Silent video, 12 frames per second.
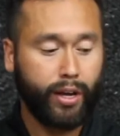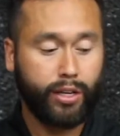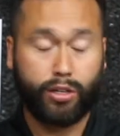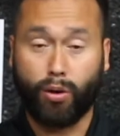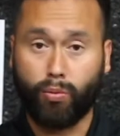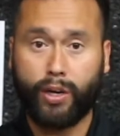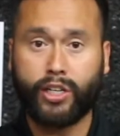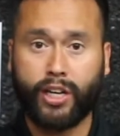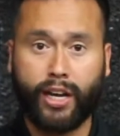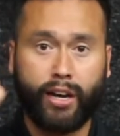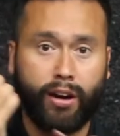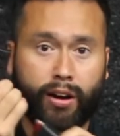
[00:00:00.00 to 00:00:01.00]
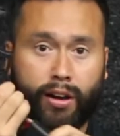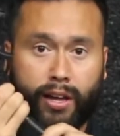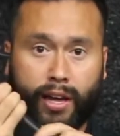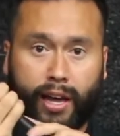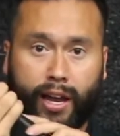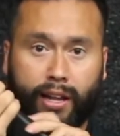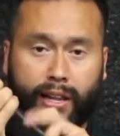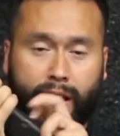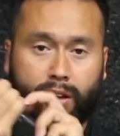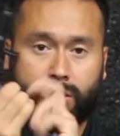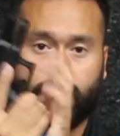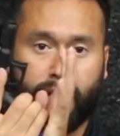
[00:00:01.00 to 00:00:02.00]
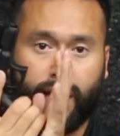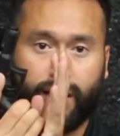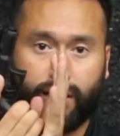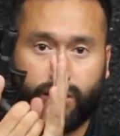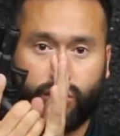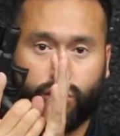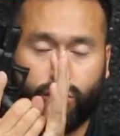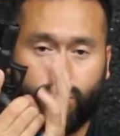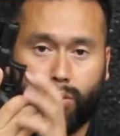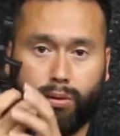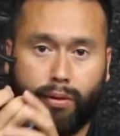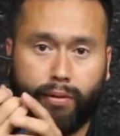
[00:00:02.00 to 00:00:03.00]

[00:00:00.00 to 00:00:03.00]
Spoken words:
So reaching here, it allows me to